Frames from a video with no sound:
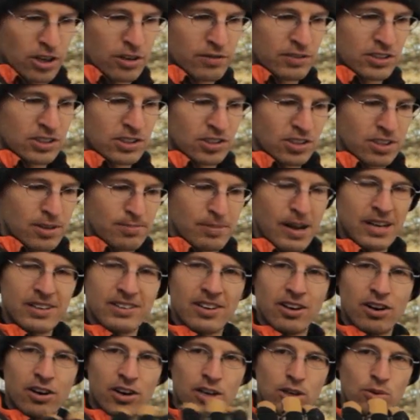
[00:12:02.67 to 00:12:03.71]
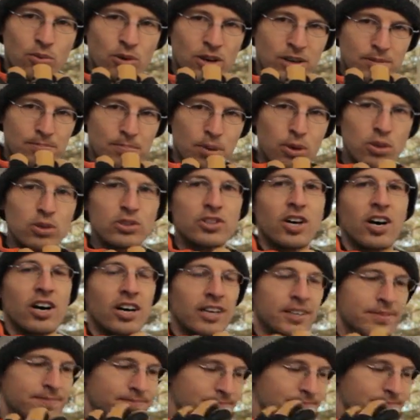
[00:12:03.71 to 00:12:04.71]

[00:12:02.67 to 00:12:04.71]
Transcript: over to the Mountain Hardwear Bulldog